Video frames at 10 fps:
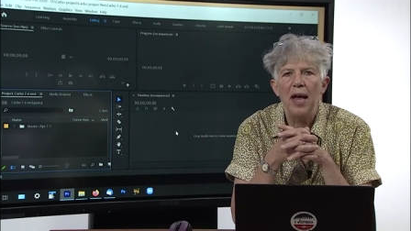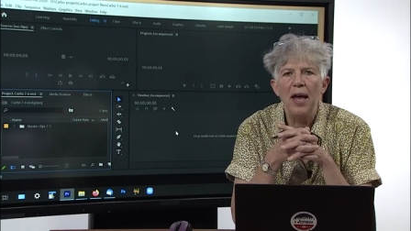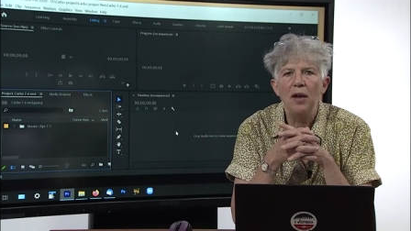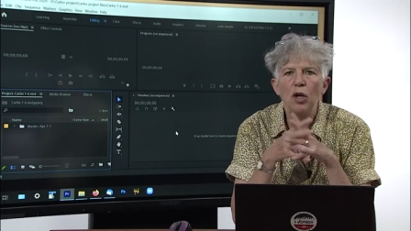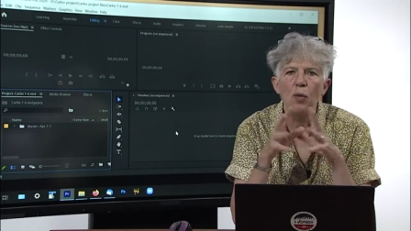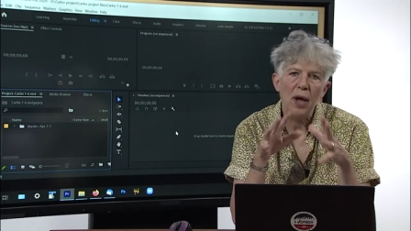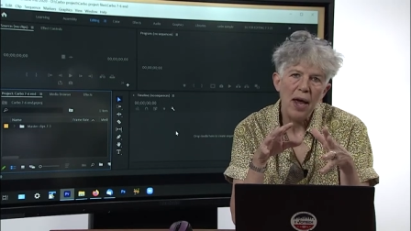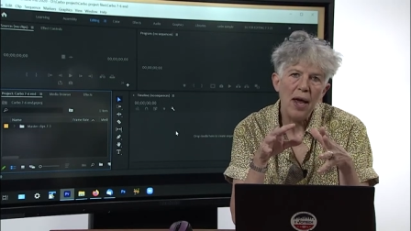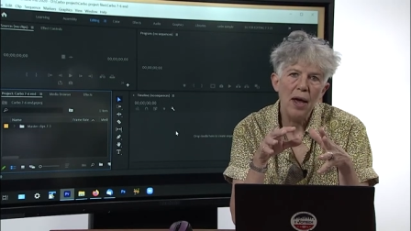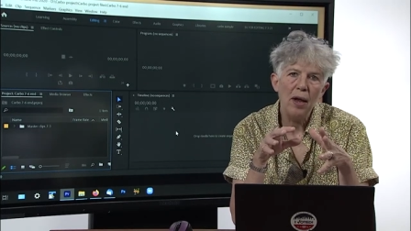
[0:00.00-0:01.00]
And you
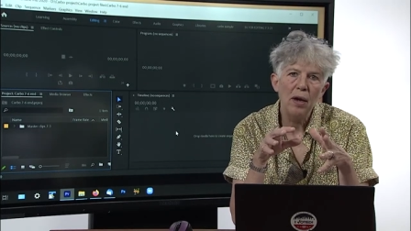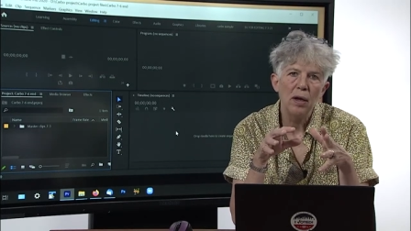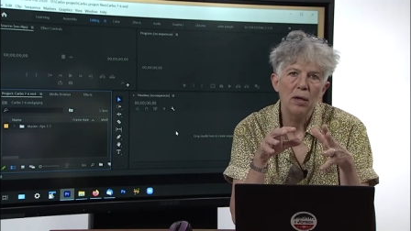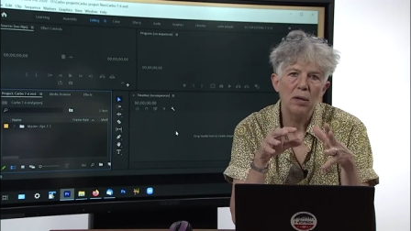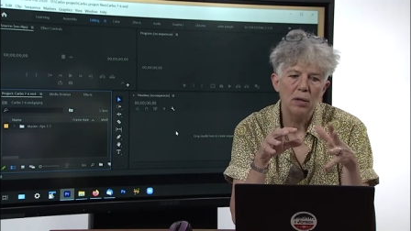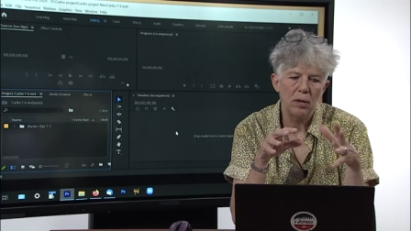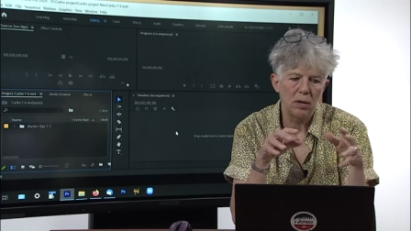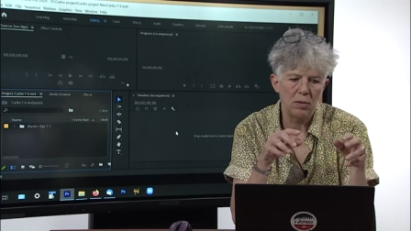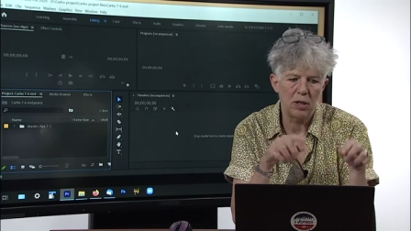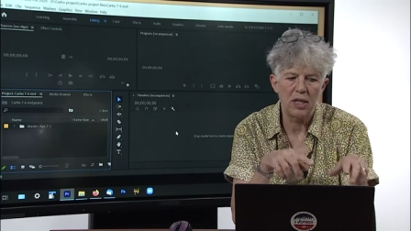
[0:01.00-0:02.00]
can
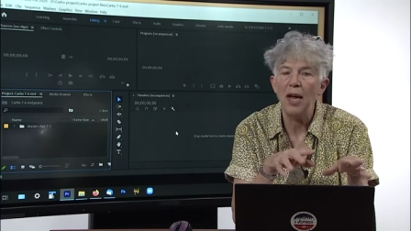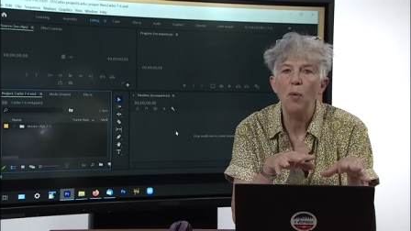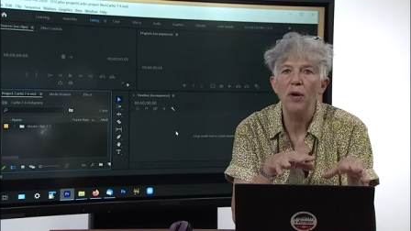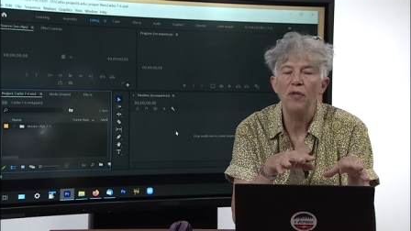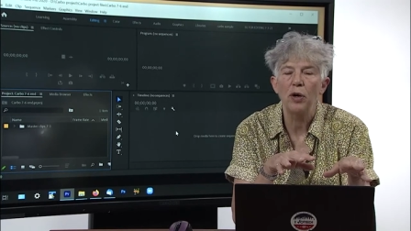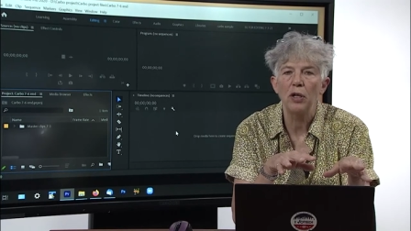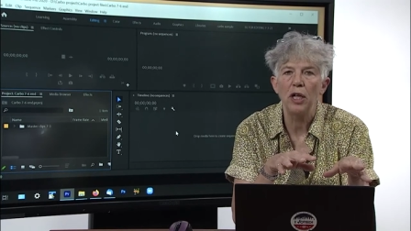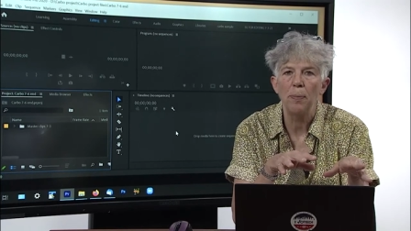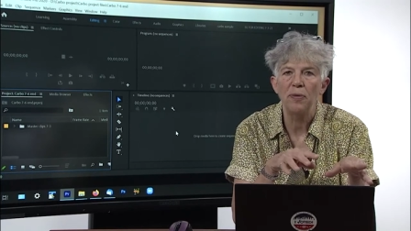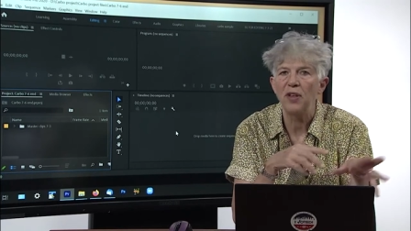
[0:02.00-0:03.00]
take one of your
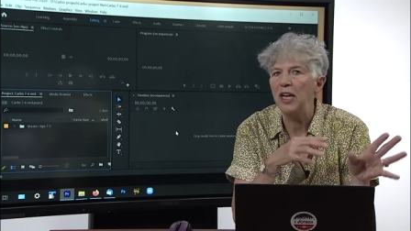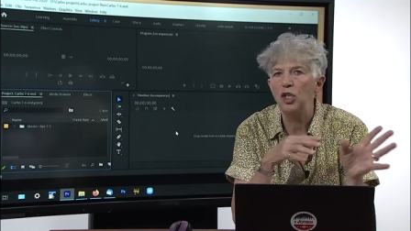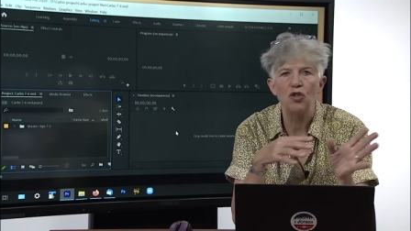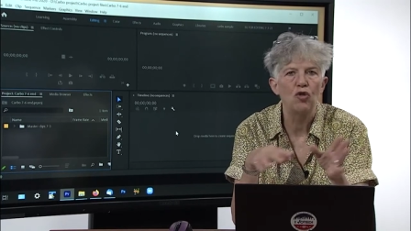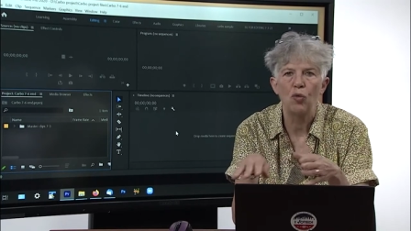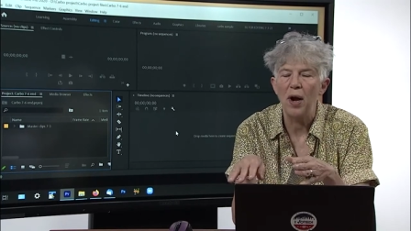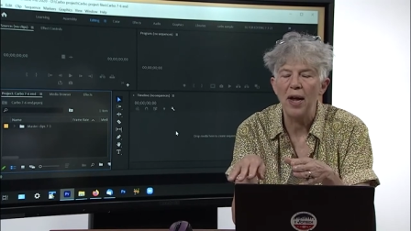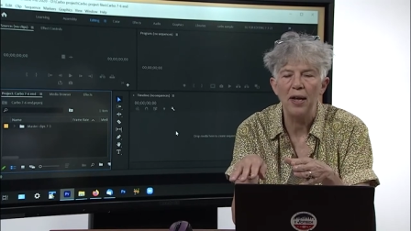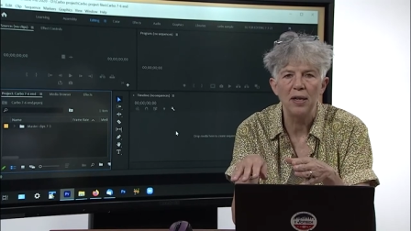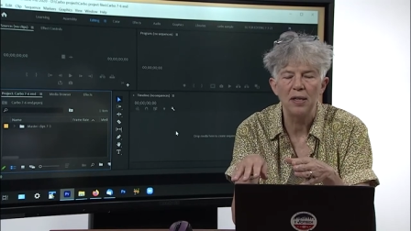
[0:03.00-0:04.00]
clips and just
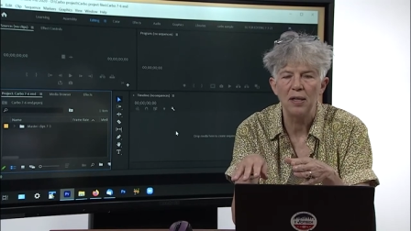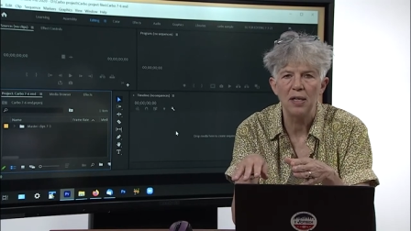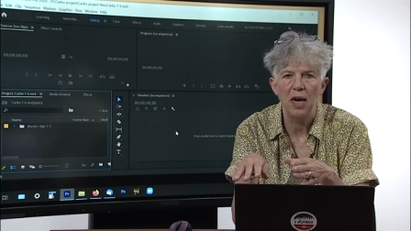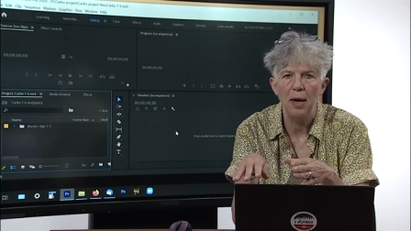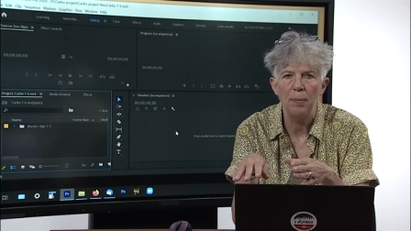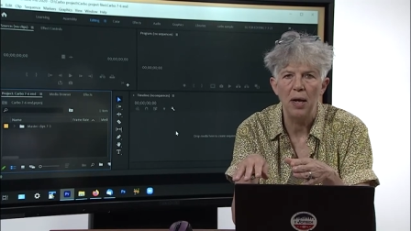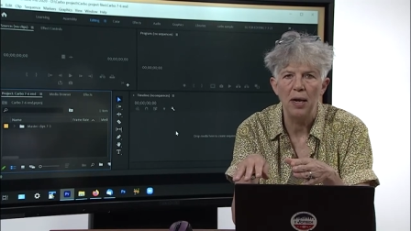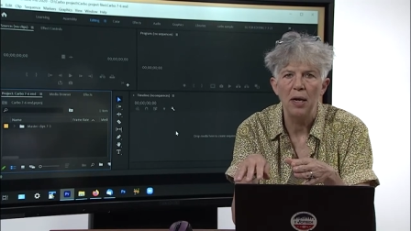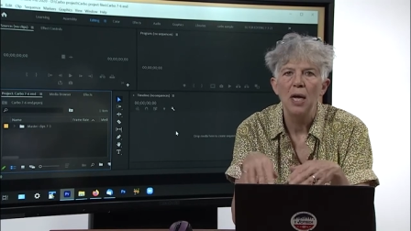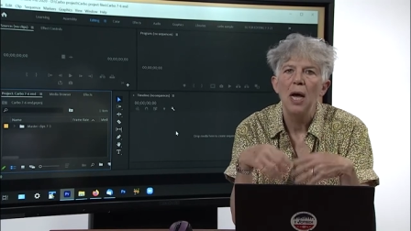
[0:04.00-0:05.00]
drag it into the timeline.